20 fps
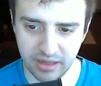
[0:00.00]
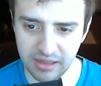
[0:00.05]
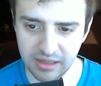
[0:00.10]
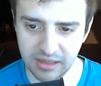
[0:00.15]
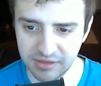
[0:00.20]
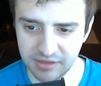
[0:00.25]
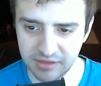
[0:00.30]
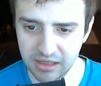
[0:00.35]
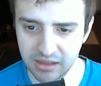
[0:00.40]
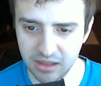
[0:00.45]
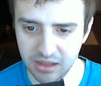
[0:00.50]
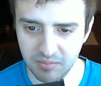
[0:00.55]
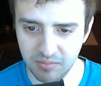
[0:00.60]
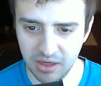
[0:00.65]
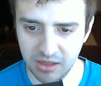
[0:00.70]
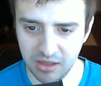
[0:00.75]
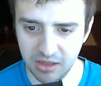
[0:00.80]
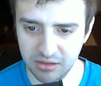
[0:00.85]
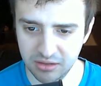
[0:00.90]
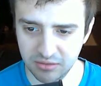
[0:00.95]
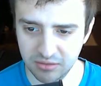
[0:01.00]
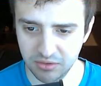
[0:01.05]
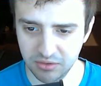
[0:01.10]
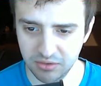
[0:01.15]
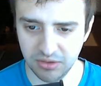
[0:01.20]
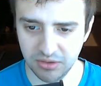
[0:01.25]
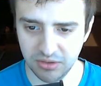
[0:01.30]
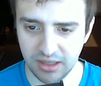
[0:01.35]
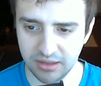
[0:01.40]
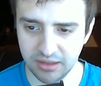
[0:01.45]
stand-up pages. We do a
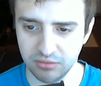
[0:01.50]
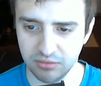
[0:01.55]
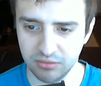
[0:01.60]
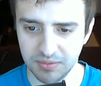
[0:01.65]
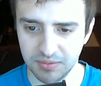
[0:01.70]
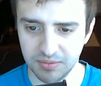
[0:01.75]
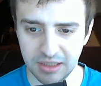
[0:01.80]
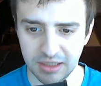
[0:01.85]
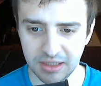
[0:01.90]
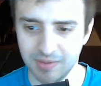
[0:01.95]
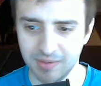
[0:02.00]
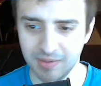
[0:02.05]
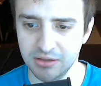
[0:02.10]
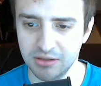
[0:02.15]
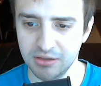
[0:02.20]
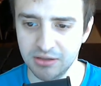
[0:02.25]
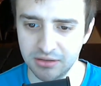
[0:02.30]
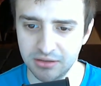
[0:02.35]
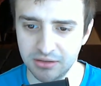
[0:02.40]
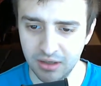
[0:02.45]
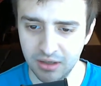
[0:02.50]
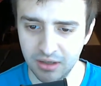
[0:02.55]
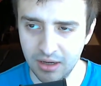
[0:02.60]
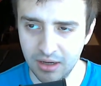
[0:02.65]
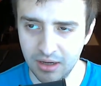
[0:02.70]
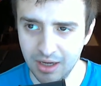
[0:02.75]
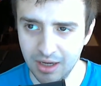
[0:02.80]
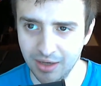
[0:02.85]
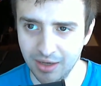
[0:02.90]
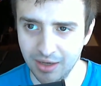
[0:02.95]
lot of sweepstakes pages
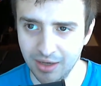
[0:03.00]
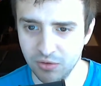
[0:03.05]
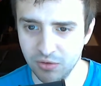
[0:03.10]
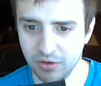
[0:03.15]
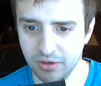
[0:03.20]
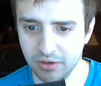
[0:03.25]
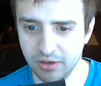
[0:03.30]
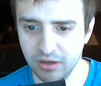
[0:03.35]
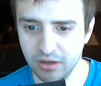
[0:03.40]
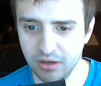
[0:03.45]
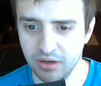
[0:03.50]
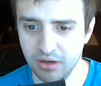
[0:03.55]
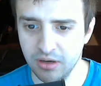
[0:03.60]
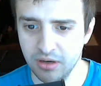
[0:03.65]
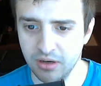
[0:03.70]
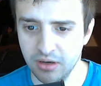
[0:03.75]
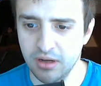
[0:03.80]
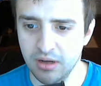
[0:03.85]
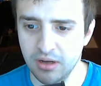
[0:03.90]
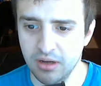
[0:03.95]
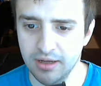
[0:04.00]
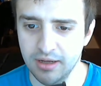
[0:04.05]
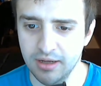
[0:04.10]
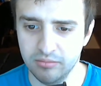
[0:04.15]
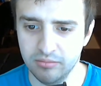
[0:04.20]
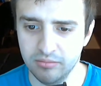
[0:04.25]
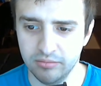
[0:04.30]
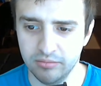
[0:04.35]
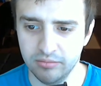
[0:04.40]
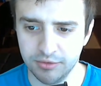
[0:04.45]
at work.
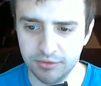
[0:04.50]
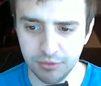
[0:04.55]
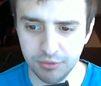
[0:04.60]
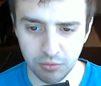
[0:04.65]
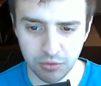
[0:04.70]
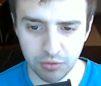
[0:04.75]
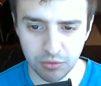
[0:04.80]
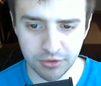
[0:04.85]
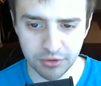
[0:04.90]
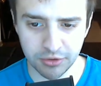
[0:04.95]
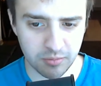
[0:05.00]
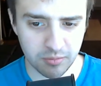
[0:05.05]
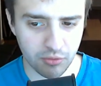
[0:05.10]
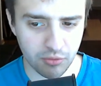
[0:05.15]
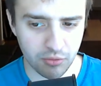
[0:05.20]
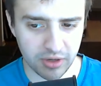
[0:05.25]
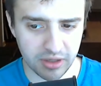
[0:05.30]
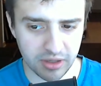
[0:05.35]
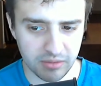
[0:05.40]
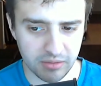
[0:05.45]
So we're supporting